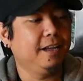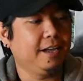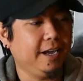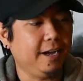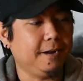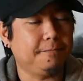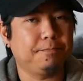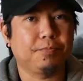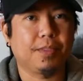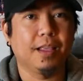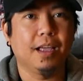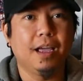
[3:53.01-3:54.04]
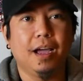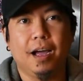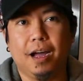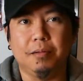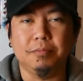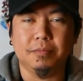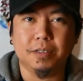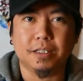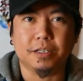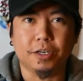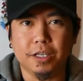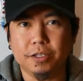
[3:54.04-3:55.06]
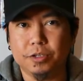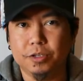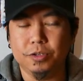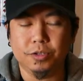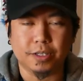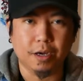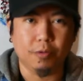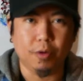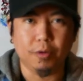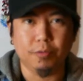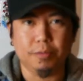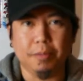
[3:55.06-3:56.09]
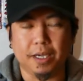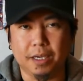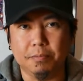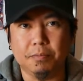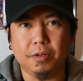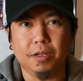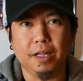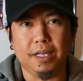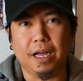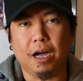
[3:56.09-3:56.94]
Yeah, I'm starting to use that one with my gimbal.